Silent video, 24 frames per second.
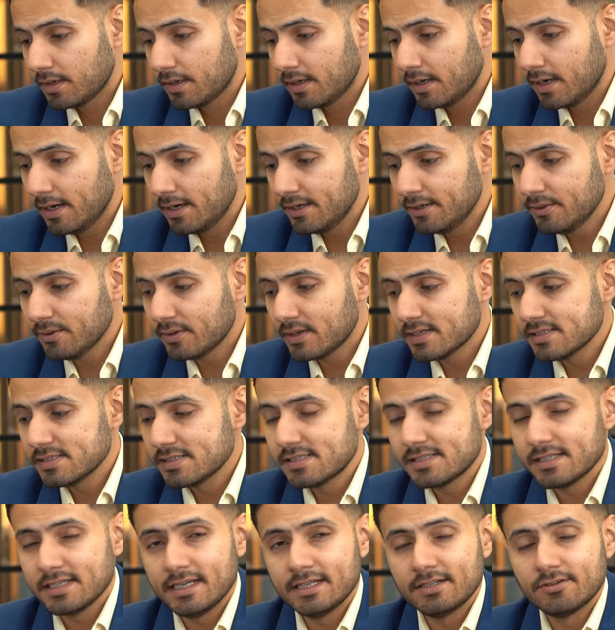here you can
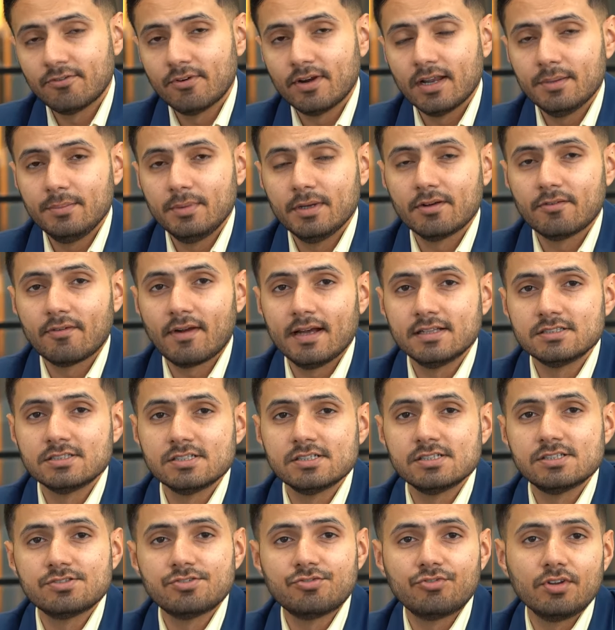see in Arabian
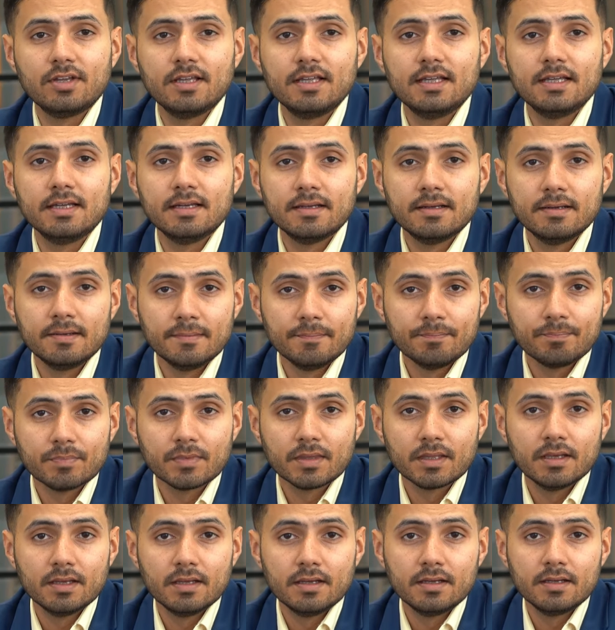Ranches 3,
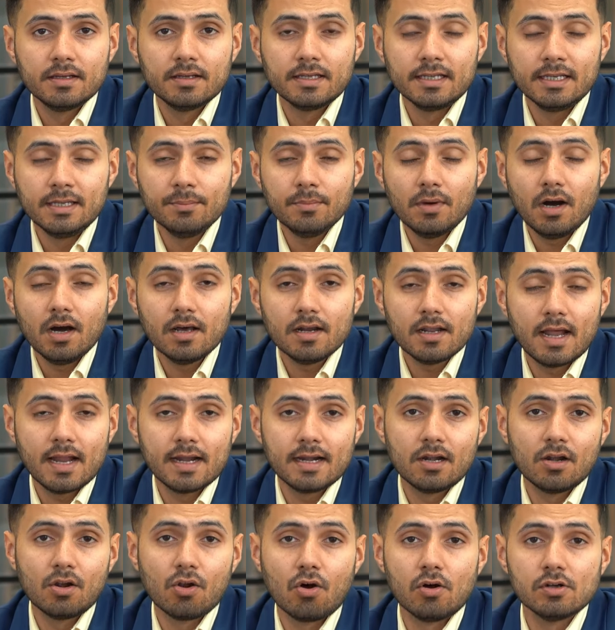Emaar
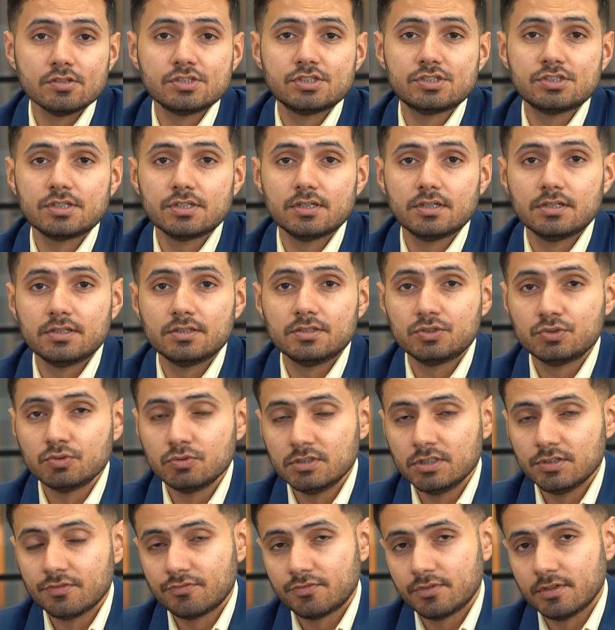had launched two
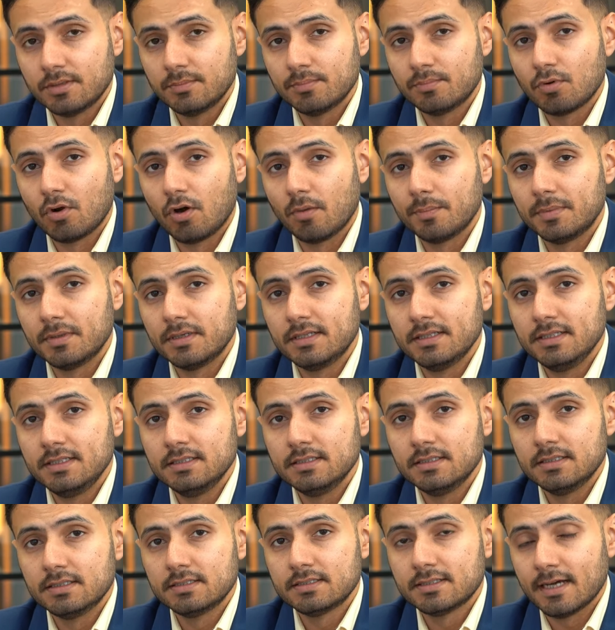different property
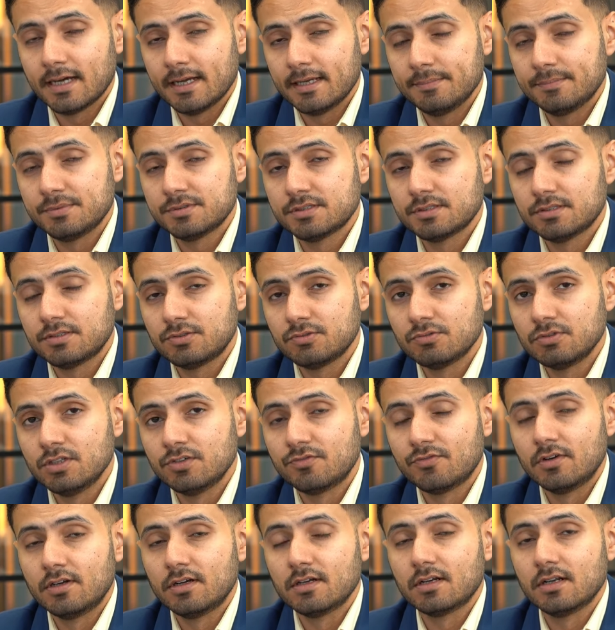types, two
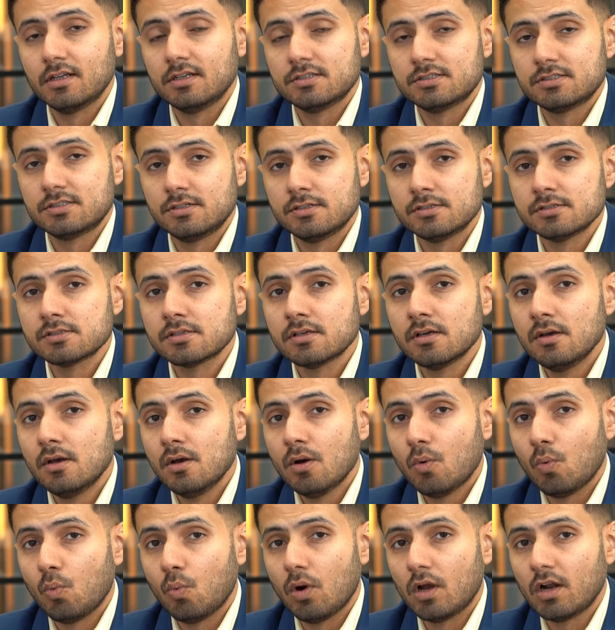different clusters.
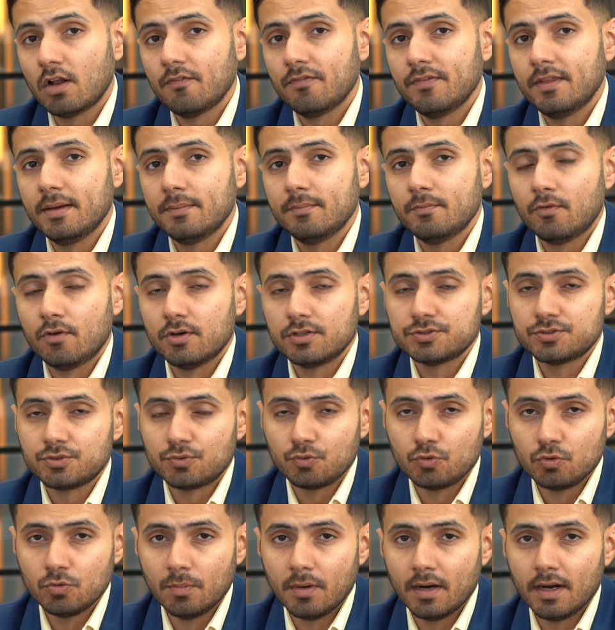One of them was
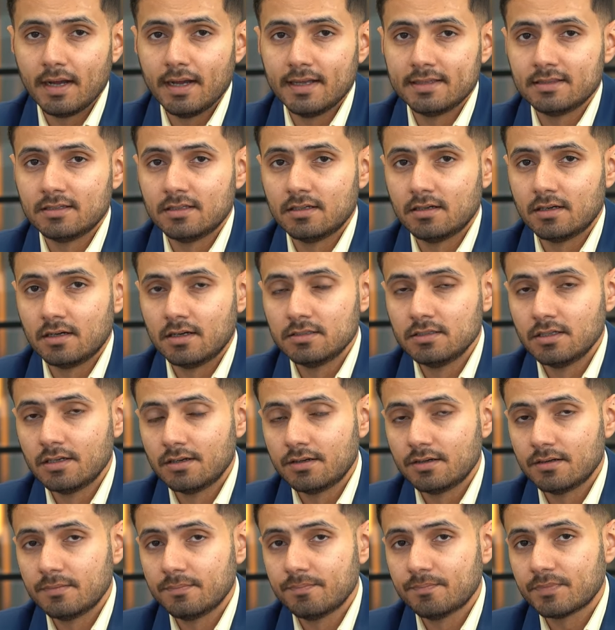Ruba and the
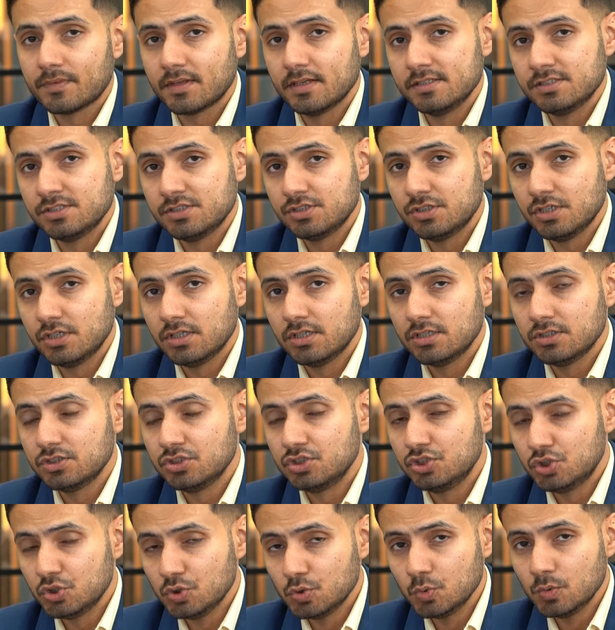other is
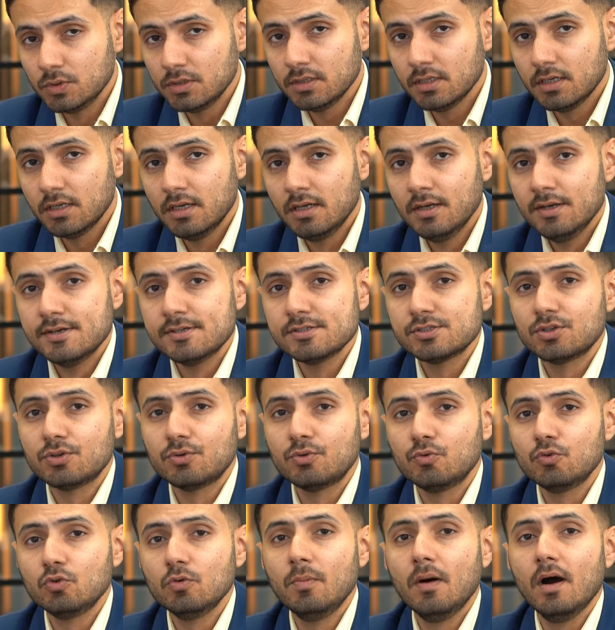June. So
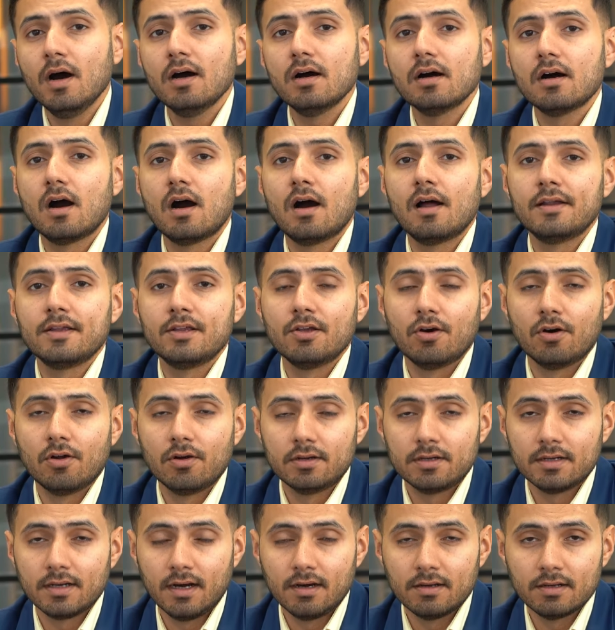Ruba are
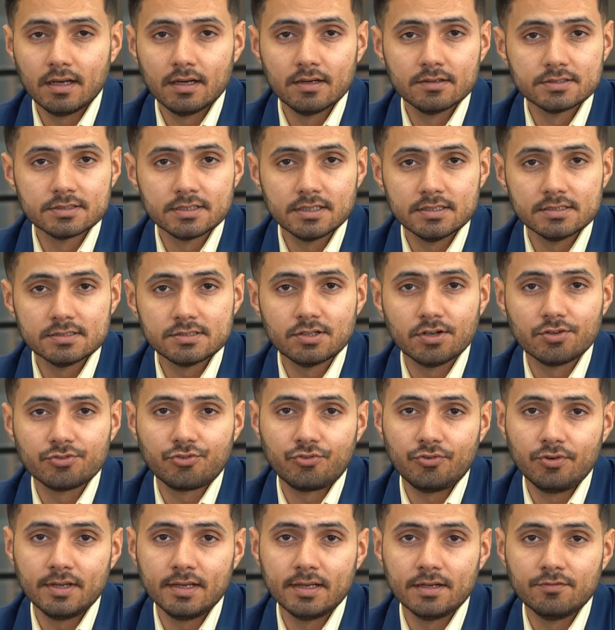your townhouses, your
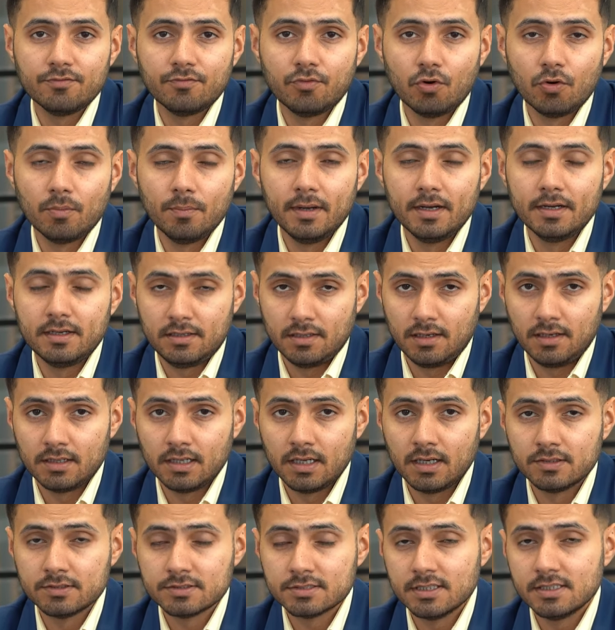3 and 4 bed
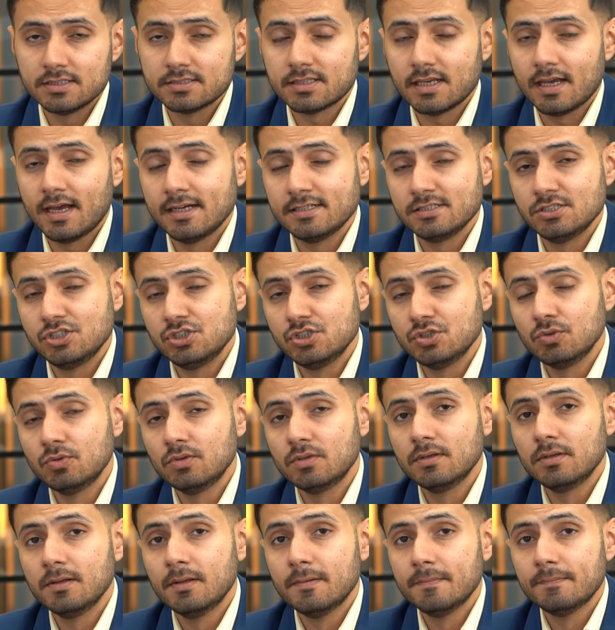townhouses, and
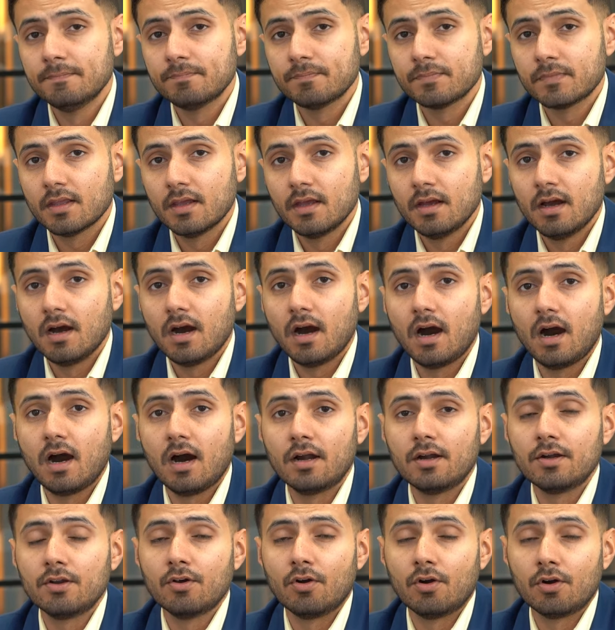June
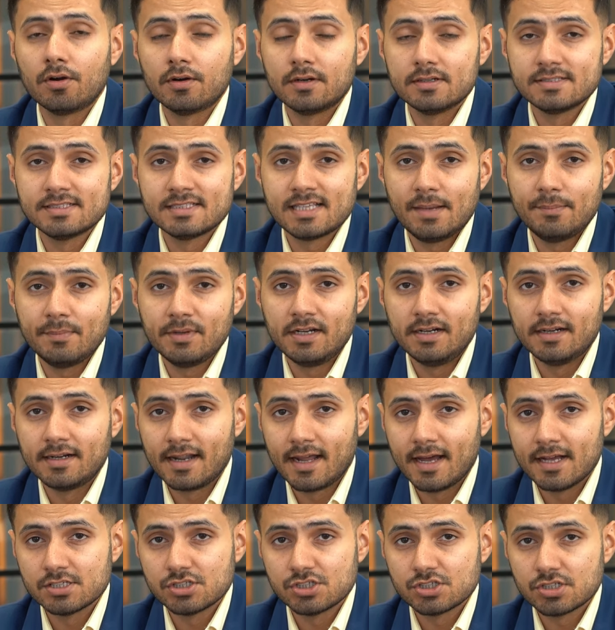are your
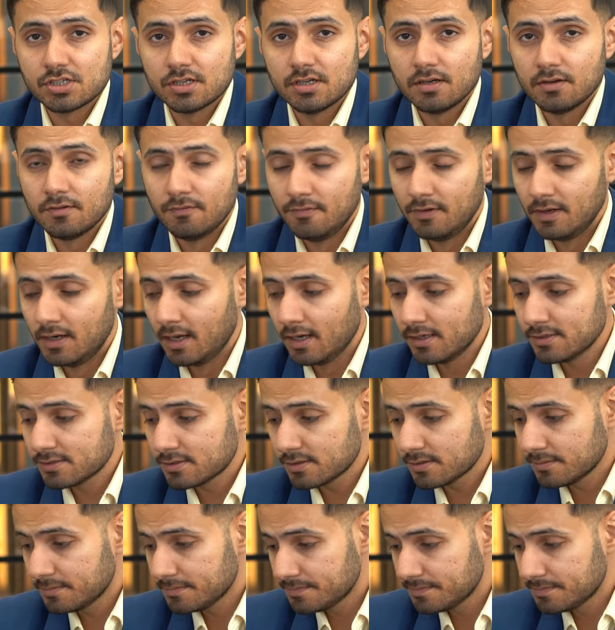semi-detached villas.